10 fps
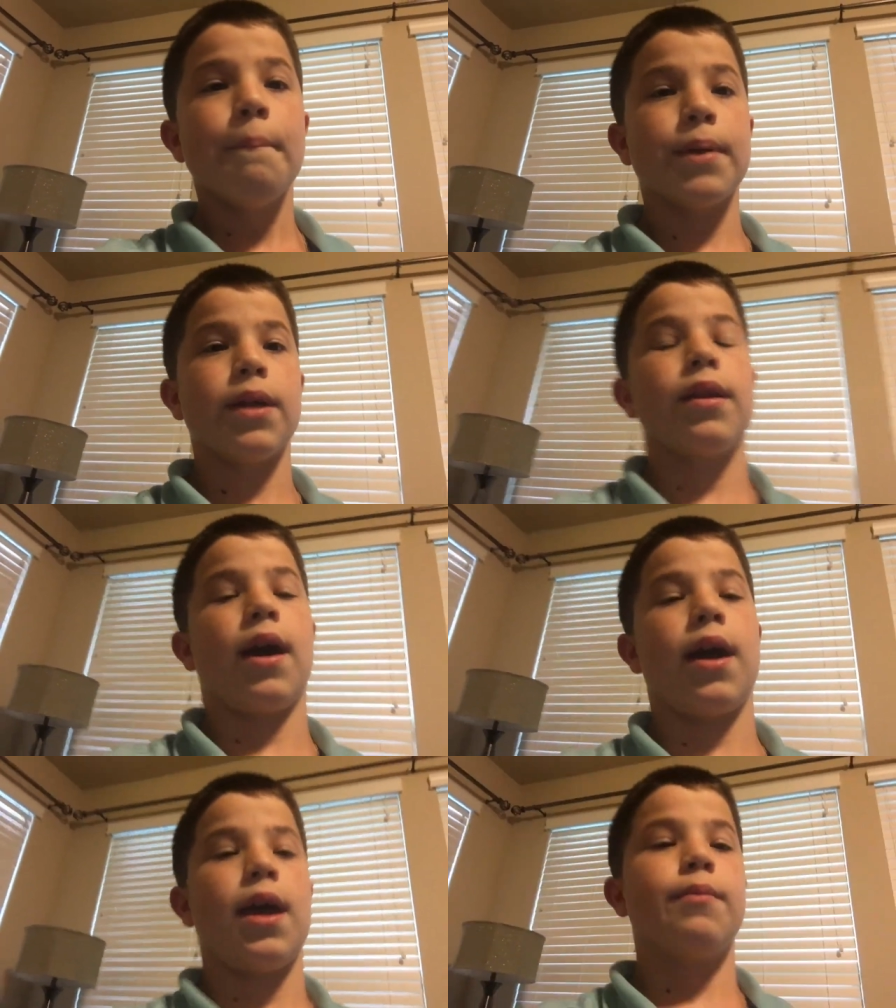But
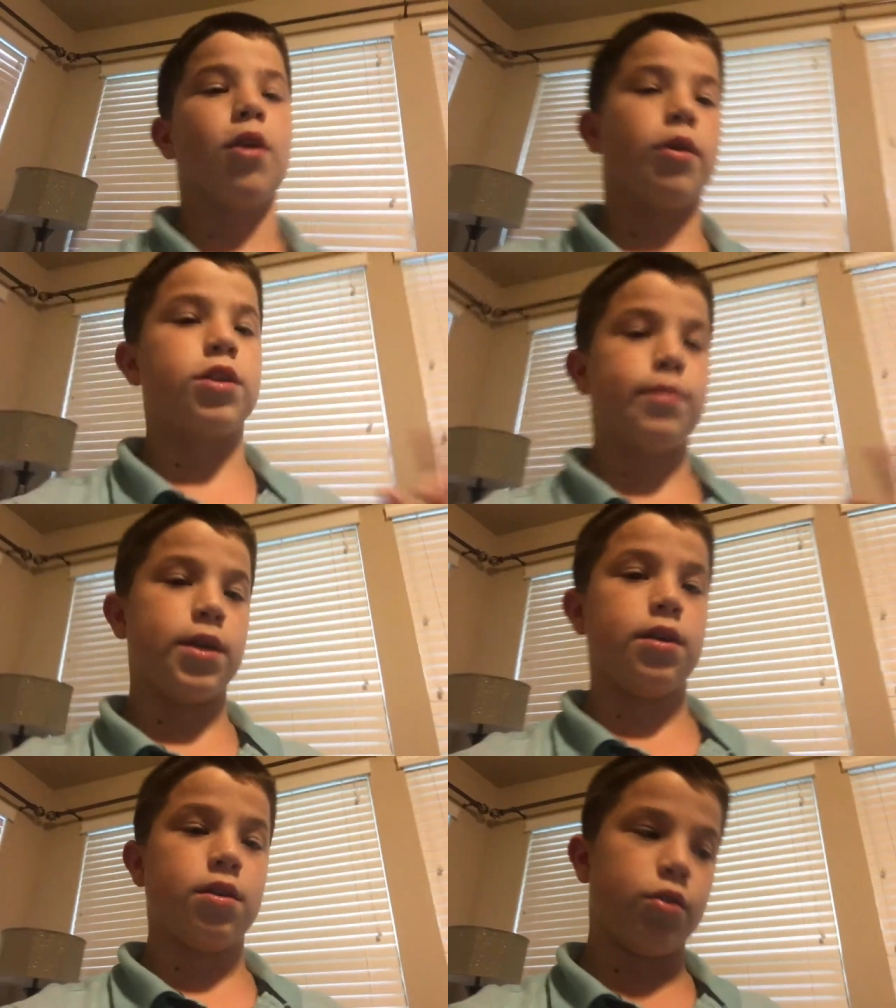I am going to
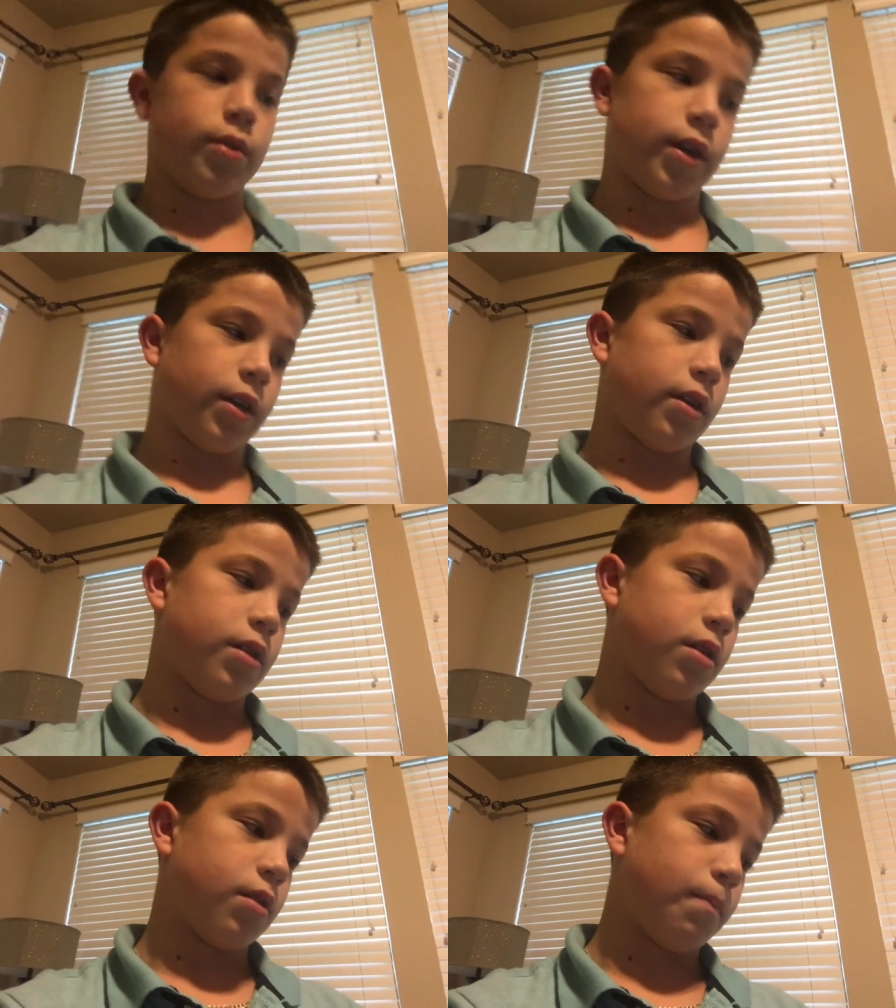be doing
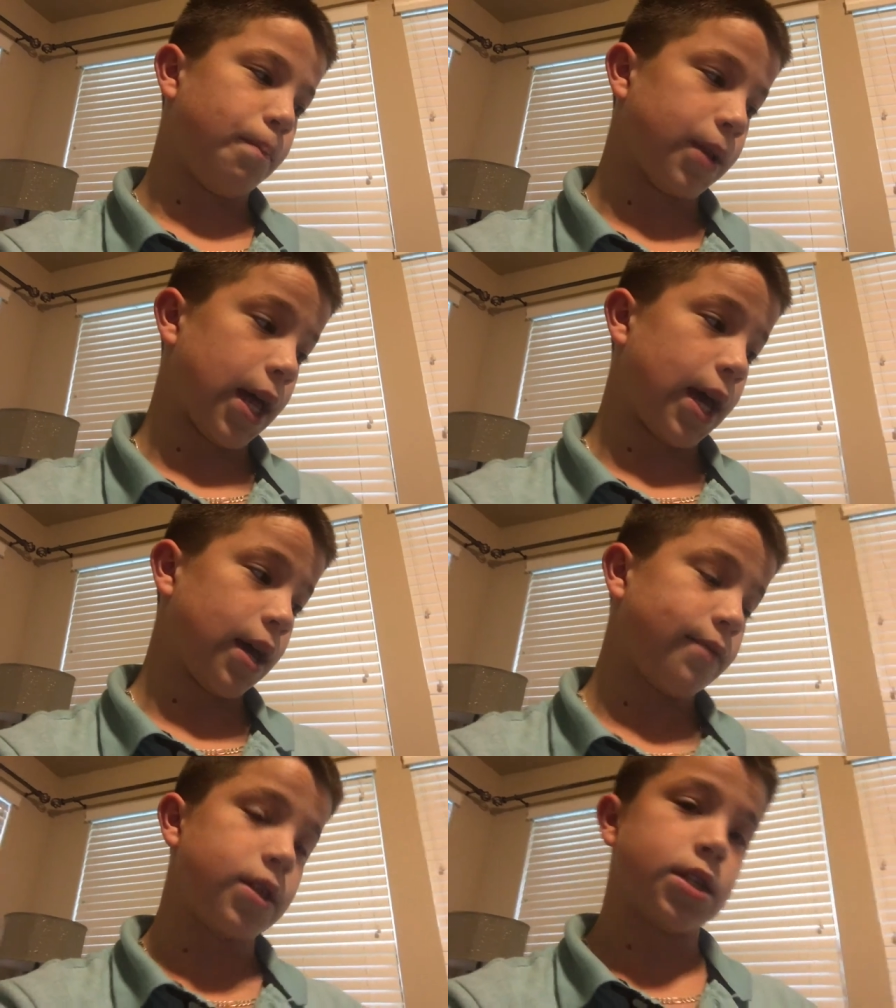
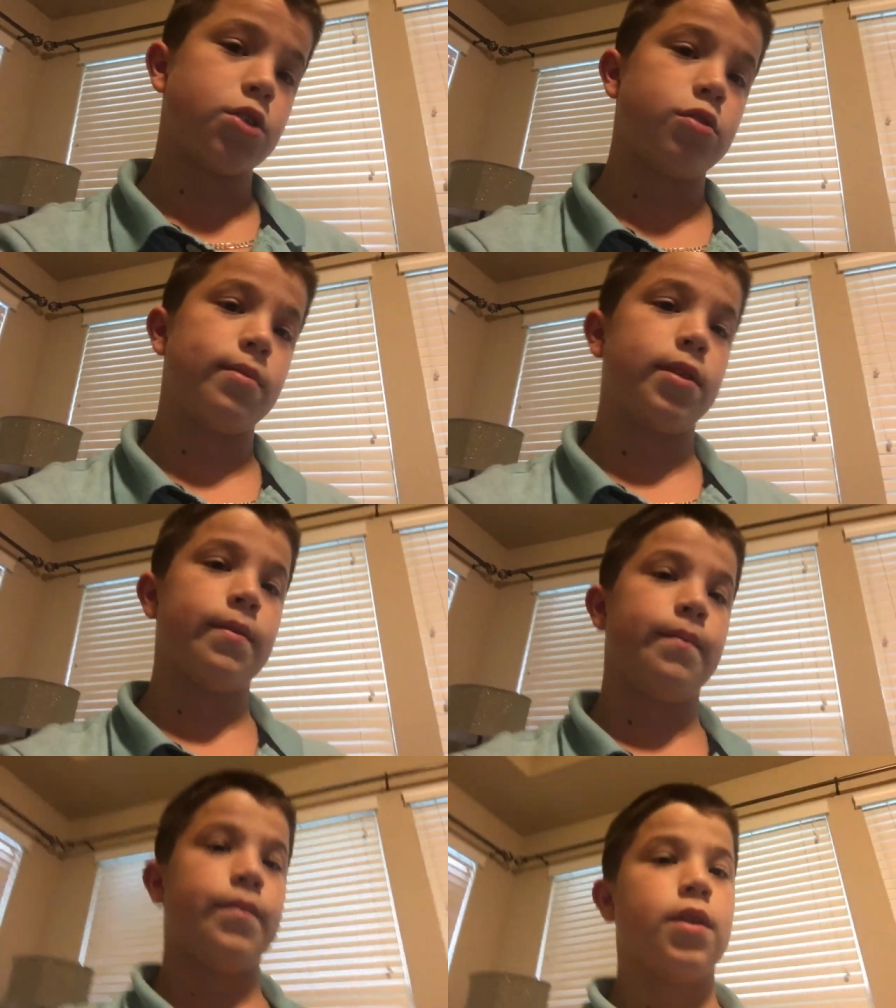playing of this instrument
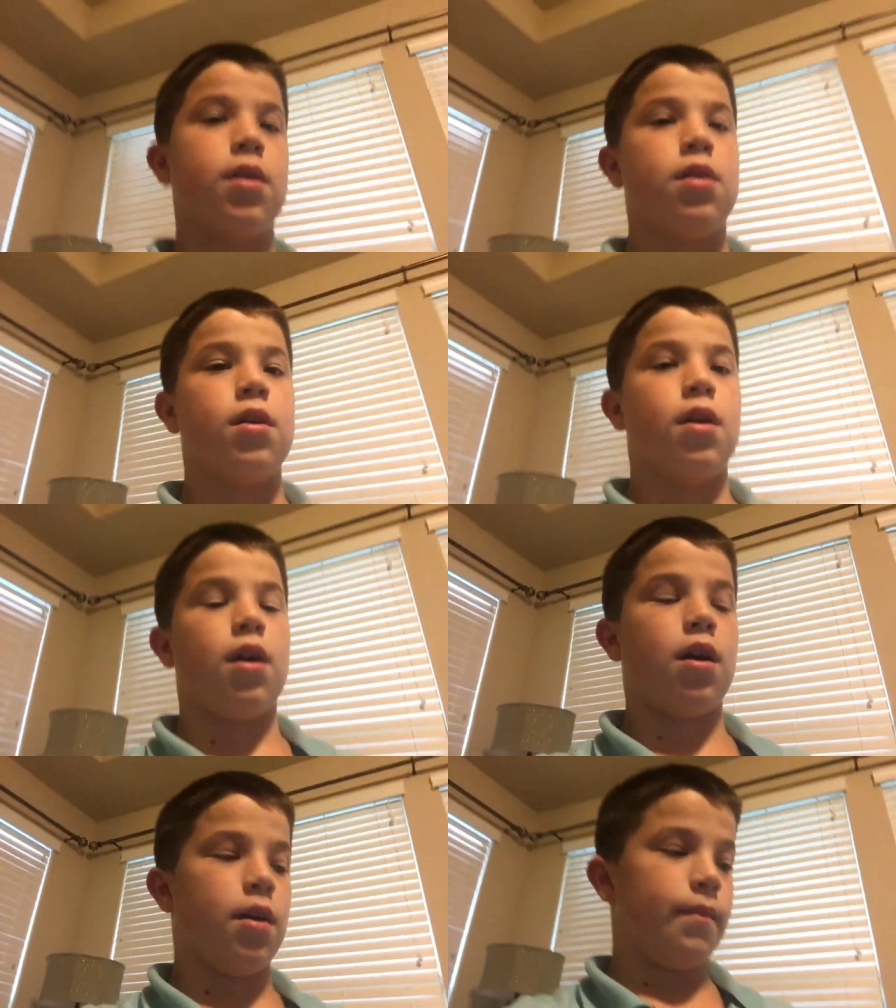
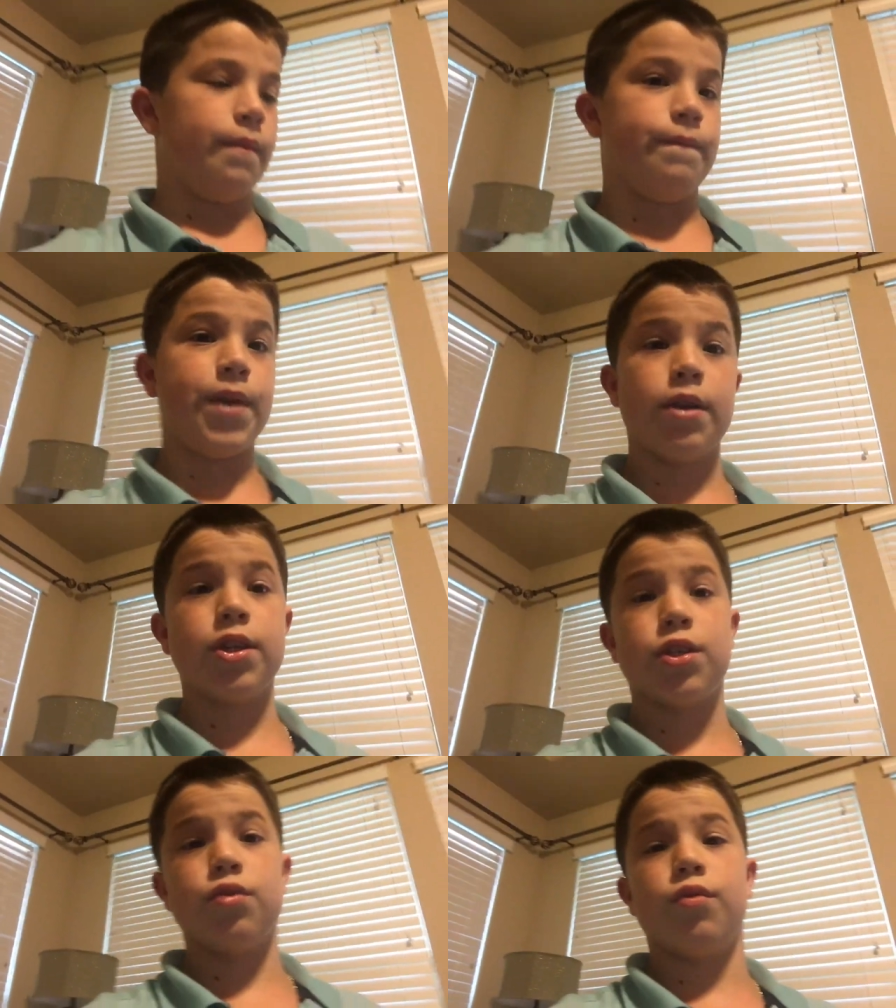um,
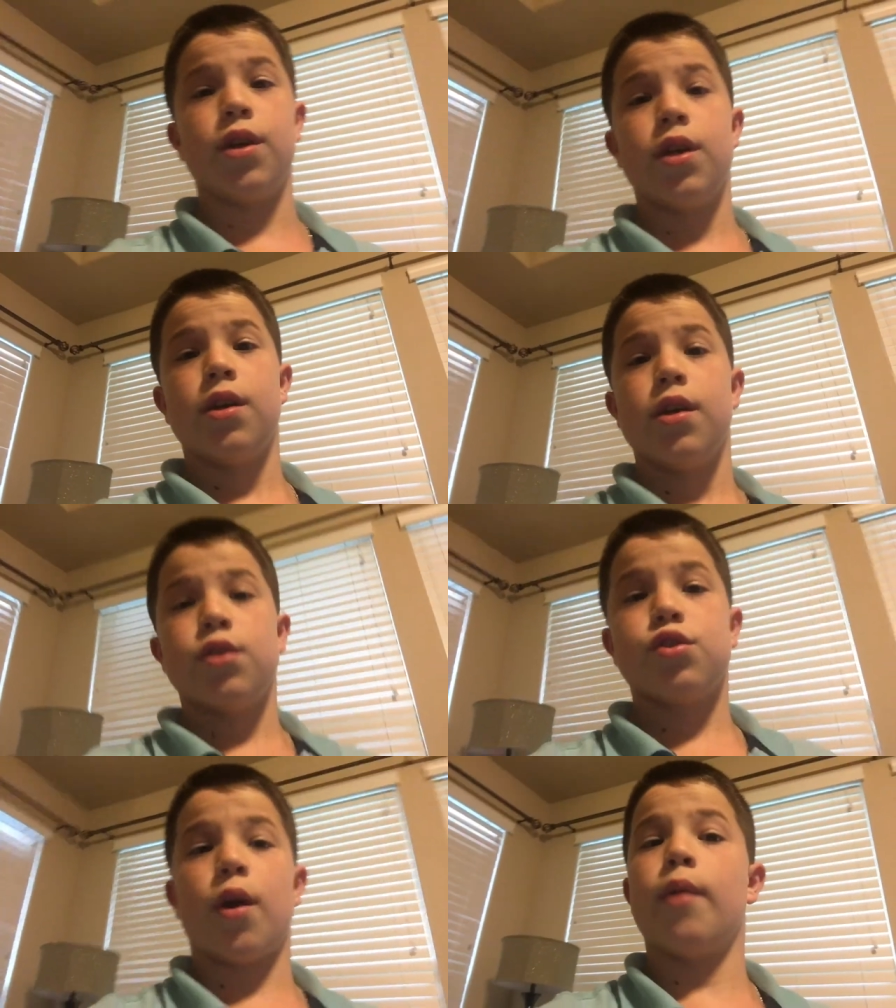very soon.
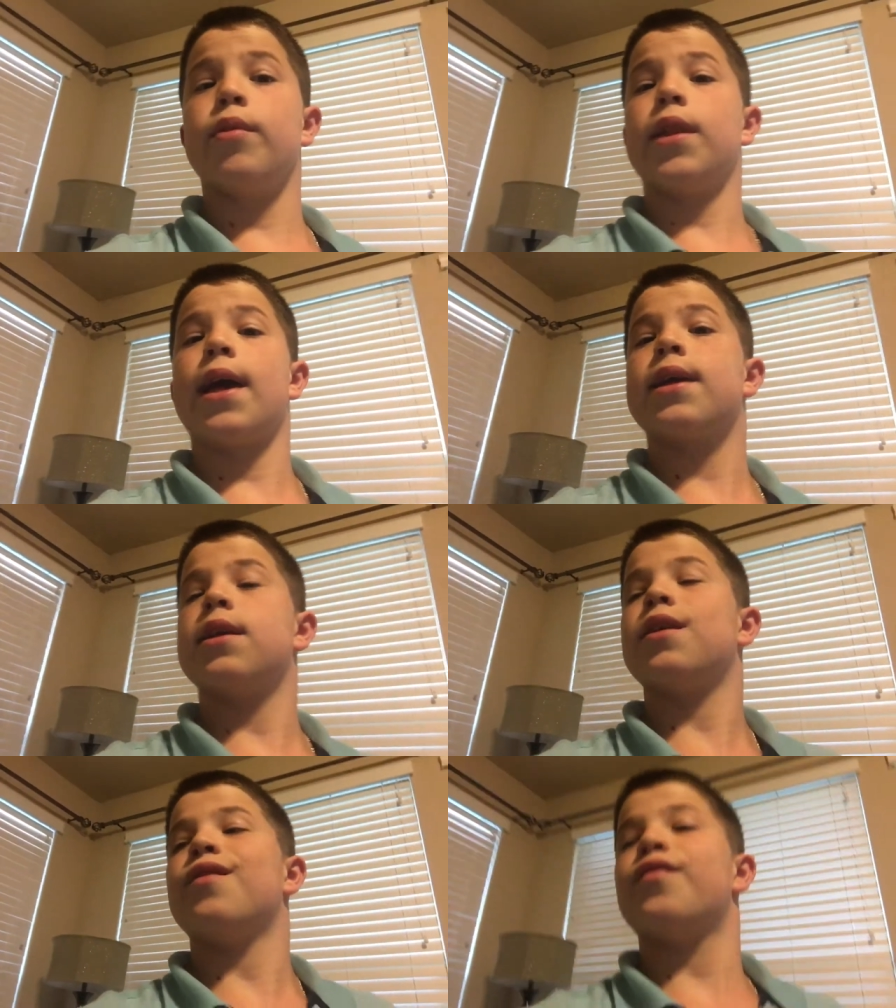So I would like
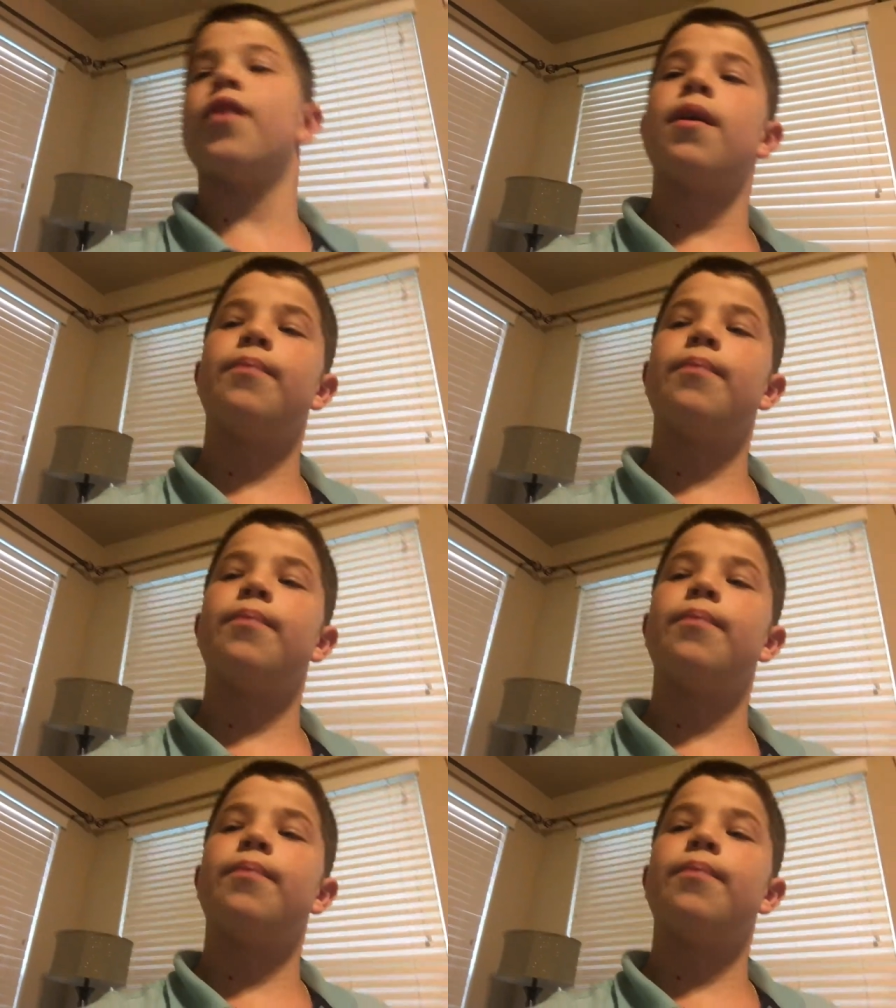it if